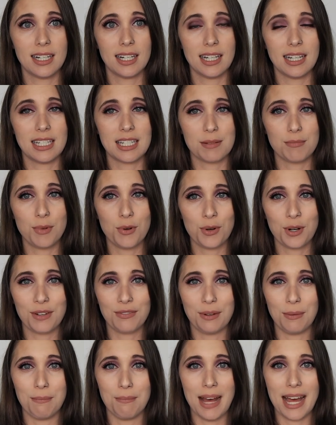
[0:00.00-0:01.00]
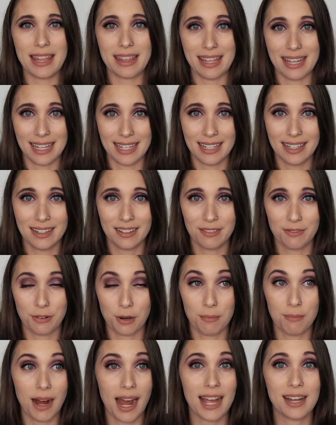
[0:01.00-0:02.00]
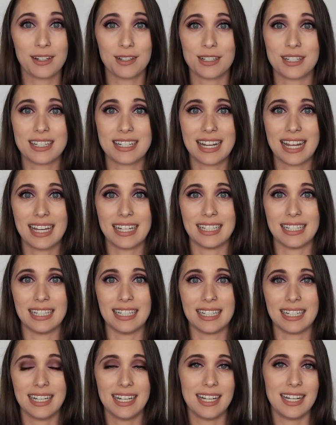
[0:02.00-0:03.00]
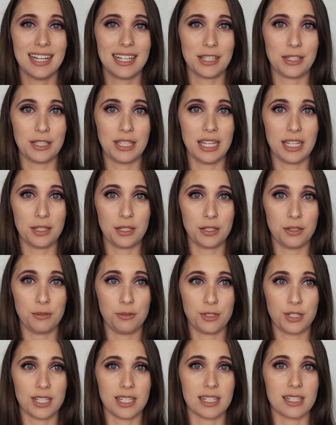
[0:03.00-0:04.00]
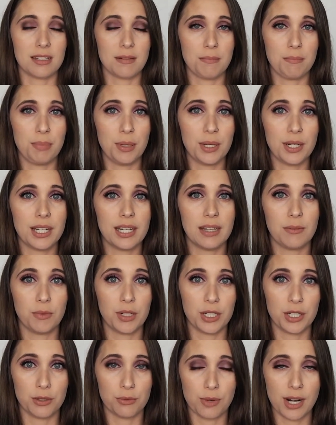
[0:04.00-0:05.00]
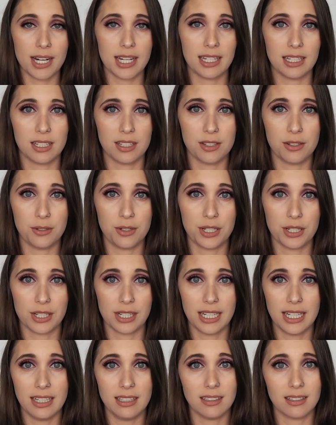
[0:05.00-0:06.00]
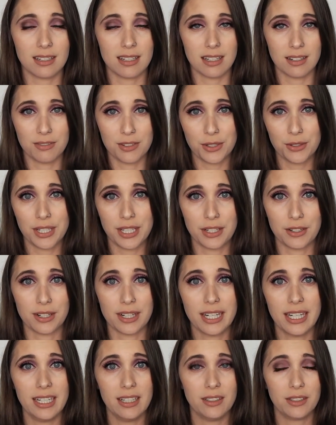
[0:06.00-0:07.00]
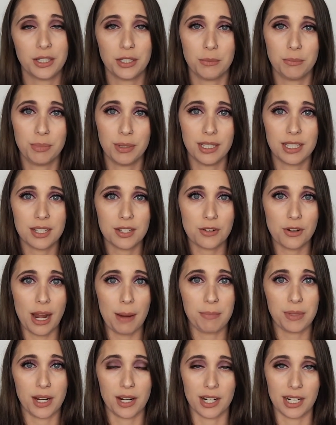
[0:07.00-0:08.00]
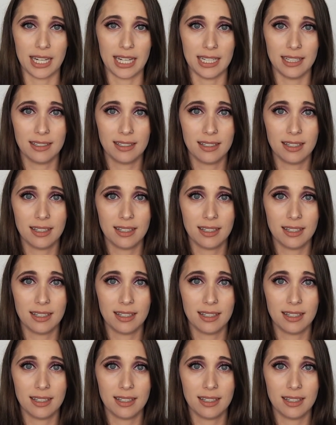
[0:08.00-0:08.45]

it's more of a method from my understanding that you just put, when you're ready to do your heel, instead of doing your heel, you put scrap yarn in